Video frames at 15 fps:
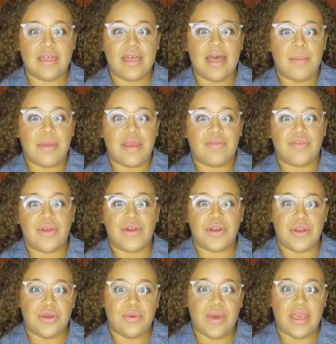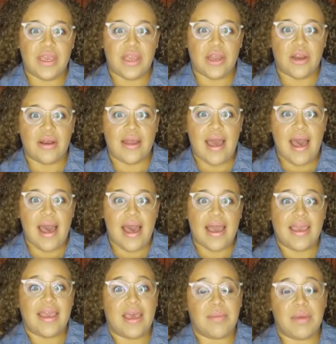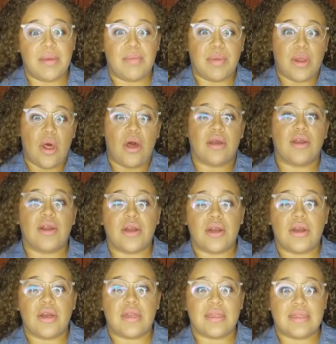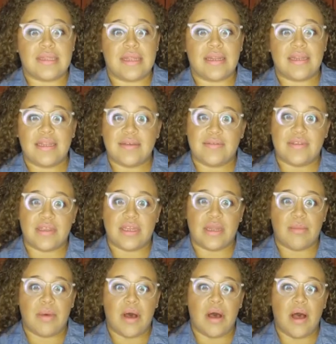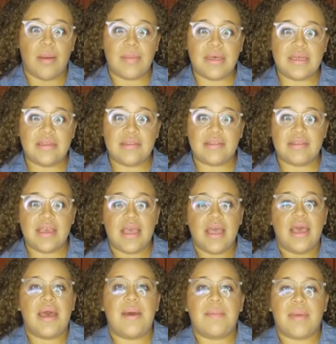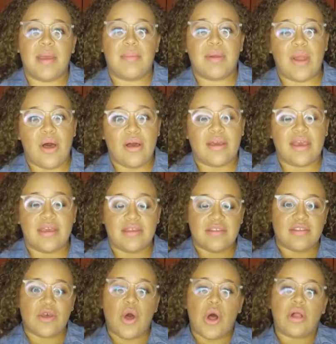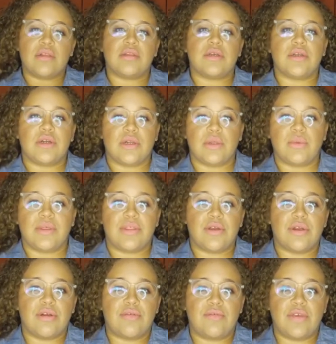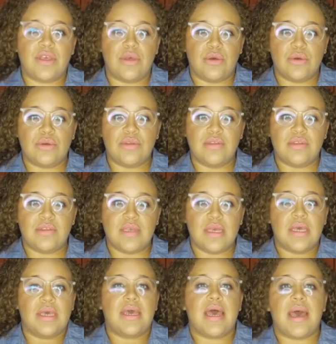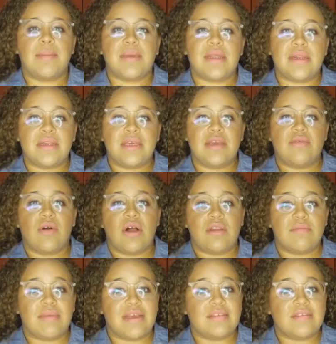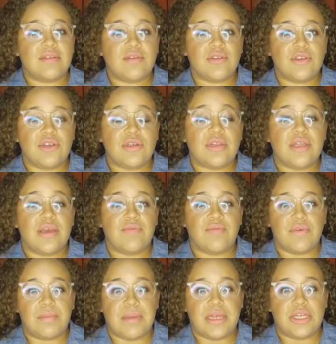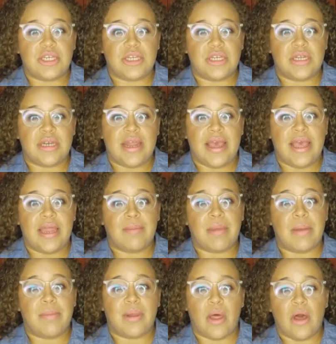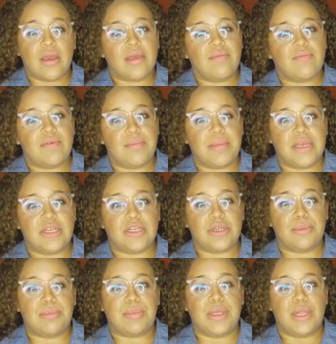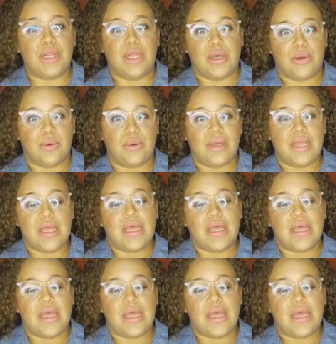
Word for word: Um, if you're new here, I am a blogger that lives in the Bahamas. My blog is called Girl With Her Views. I'm going to leave all of my social information and my blog information below.